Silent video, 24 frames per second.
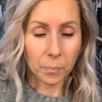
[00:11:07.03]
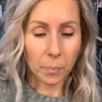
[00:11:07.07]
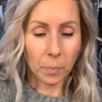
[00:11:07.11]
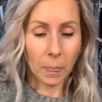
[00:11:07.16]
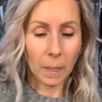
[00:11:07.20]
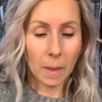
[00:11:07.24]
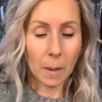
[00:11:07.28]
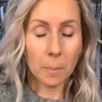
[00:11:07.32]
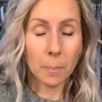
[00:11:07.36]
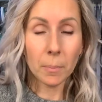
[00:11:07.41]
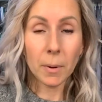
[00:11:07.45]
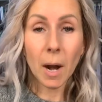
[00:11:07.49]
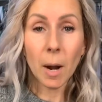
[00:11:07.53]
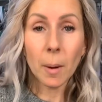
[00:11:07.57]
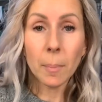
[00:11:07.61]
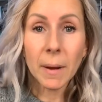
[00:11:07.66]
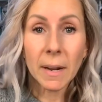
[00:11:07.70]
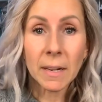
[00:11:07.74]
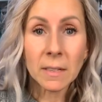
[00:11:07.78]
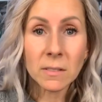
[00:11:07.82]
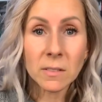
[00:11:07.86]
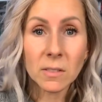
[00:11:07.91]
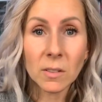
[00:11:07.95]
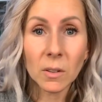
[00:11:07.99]
brow
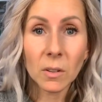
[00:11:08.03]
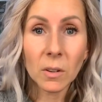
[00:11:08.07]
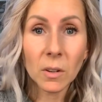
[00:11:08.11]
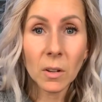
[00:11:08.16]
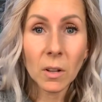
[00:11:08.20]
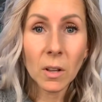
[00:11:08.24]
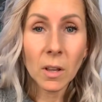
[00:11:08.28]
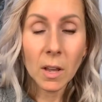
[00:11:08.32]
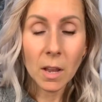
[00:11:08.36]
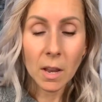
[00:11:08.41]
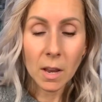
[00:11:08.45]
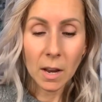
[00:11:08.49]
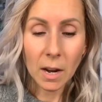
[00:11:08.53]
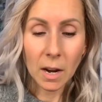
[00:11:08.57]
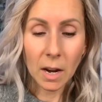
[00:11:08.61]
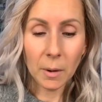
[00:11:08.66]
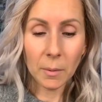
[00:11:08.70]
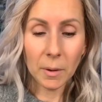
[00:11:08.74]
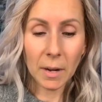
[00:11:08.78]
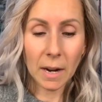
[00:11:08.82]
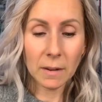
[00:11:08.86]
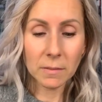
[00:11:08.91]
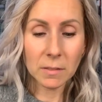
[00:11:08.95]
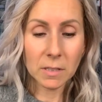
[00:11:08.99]
pencil, I would have
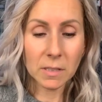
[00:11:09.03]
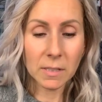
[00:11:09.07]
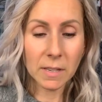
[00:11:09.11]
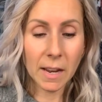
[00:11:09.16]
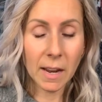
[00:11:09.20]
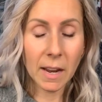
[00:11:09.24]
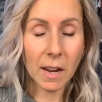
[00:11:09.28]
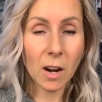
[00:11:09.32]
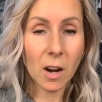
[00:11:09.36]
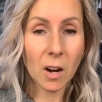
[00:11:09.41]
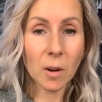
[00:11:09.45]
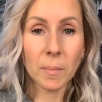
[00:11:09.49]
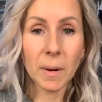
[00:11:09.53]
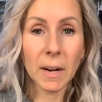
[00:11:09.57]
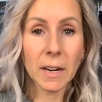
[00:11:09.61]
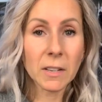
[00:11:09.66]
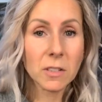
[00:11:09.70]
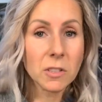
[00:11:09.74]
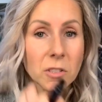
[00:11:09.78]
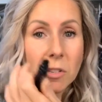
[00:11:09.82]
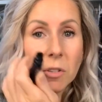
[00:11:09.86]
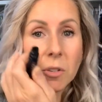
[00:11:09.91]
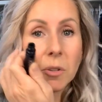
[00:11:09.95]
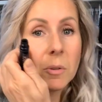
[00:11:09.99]
to say, are my
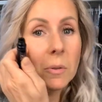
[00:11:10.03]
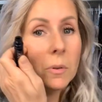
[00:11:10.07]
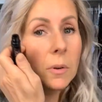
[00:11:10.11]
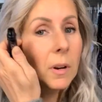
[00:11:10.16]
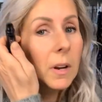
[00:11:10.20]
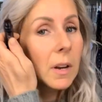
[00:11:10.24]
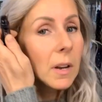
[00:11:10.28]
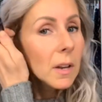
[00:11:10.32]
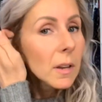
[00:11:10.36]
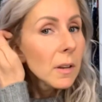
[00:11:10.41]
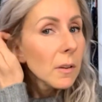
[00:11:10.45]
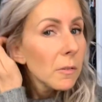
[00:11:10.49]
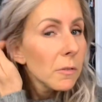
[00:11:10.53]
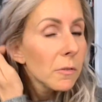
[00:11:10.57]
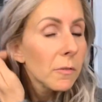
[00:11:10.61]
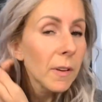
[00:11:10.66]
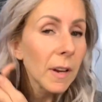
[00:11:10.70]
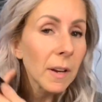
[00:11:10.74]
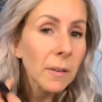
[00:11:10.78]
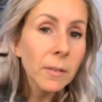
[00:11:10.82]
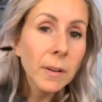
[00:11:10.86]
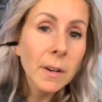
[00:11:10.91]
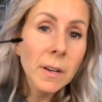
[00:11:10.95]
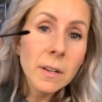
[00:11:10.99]
two
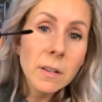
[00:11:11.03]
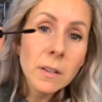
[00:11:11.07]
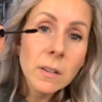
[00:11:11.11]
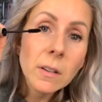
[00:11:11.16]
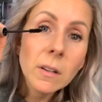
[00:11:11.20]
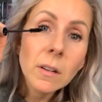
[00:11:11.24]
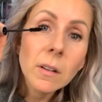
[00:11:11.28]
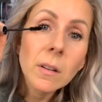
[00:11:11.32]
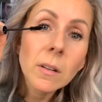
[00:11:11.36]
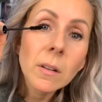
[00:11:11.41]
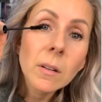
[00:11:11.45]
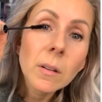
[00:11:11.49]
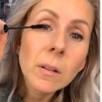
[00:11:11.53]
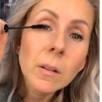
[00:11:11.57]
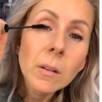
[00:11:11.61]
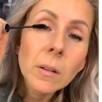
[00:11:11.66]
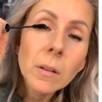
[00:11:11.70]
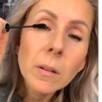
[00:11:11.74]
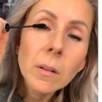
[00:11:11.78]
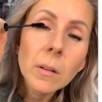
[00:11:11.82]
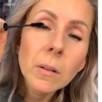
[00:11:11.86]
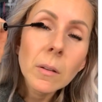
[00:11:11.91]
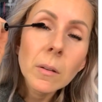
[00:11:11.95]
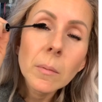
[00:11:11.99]
favorite
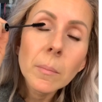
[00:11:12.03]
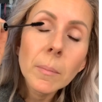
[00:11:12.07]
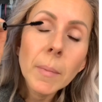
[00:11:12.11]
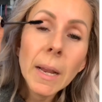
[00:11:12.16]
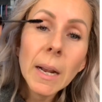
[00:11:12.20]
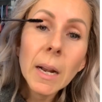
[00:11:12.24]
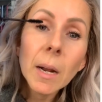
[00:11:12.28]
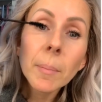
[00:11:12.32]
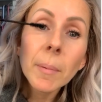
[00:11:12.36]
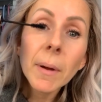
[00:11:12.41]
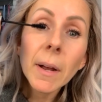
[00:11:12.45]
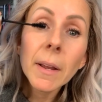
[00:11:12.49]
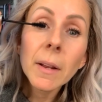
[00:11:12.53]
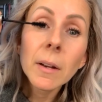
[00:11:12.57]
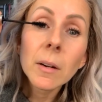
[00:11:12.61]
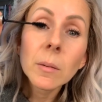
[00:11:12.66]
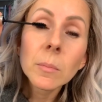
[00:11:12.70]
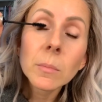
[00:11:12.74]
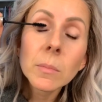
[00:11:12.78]
makeup items.